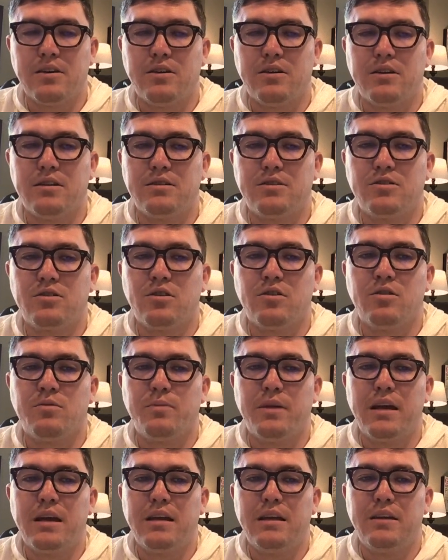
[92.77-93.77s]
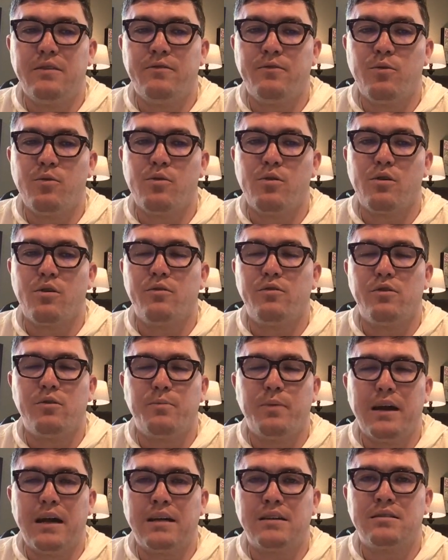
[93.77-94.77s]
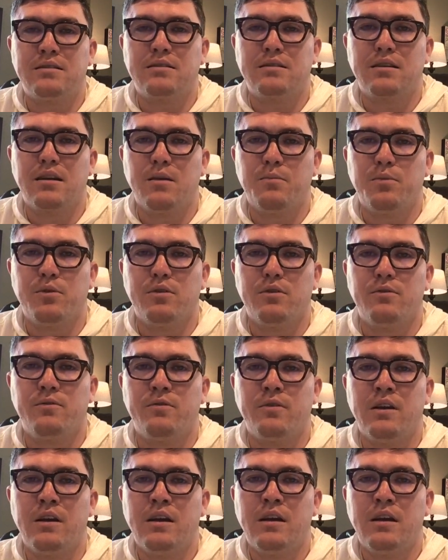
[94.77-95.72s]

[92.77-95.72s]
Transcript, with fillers: on Psalm 84 over the past couple of